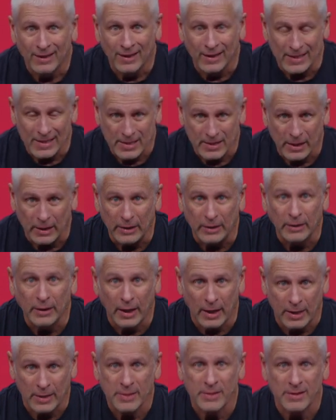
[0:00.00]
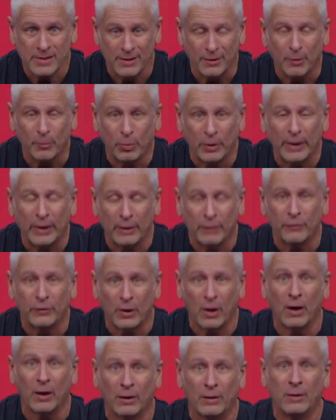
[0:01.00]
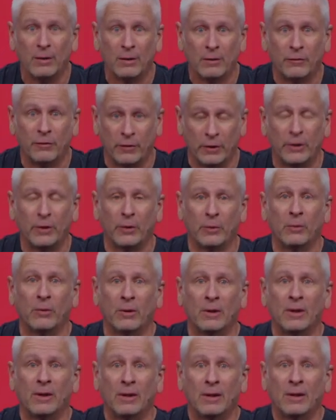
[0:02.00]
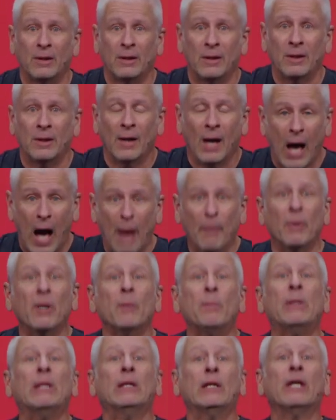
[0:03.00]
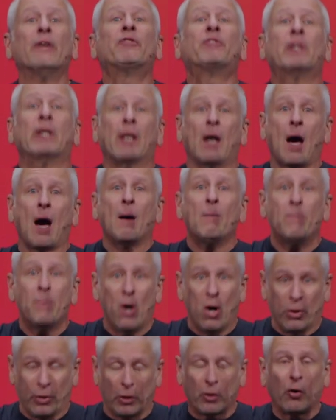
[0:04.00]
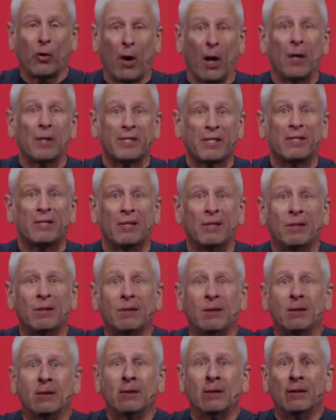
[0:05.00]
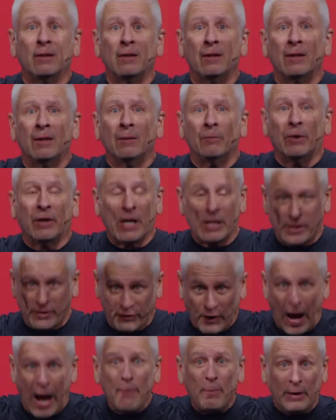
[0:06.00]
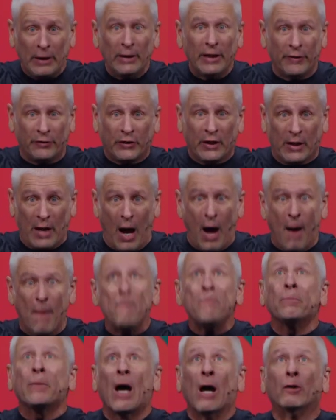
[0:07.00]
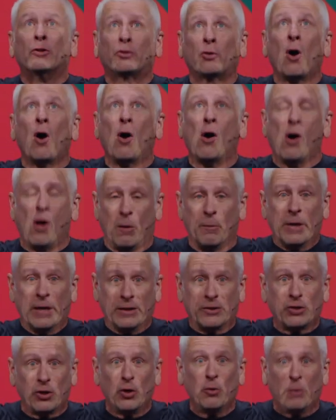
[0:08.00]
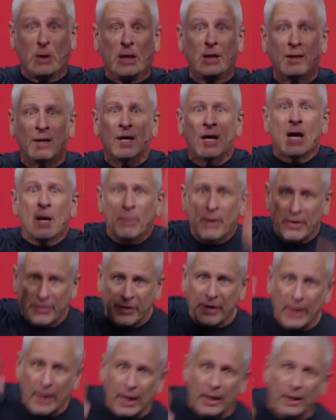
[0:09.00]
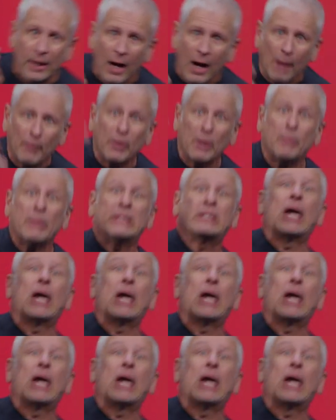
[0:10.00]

and say yes to the plan of God for you. I'm going to be lifted up on a cross, because if I be lifted up, I'll draw all men to me. But then I'm going to be